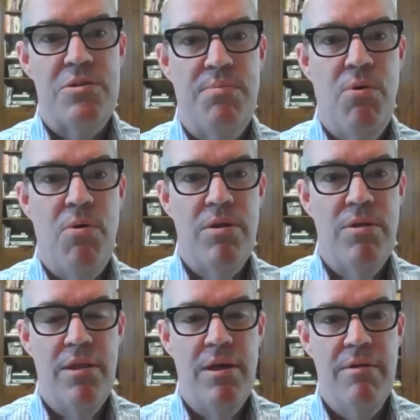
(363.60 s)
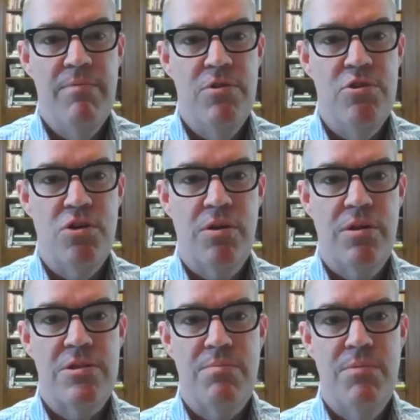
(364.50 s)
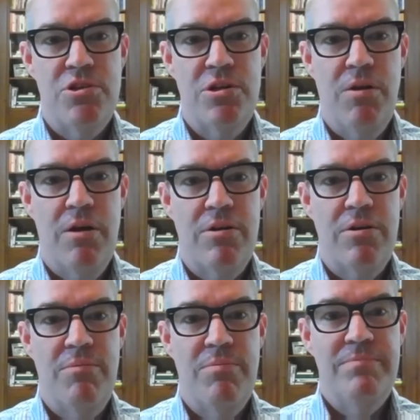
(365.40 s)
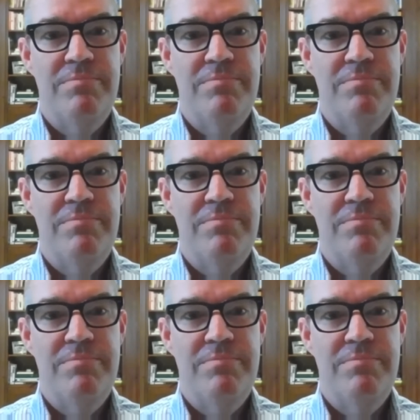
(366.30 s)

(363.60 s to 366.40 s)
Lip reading: support the journalistic mission long-term?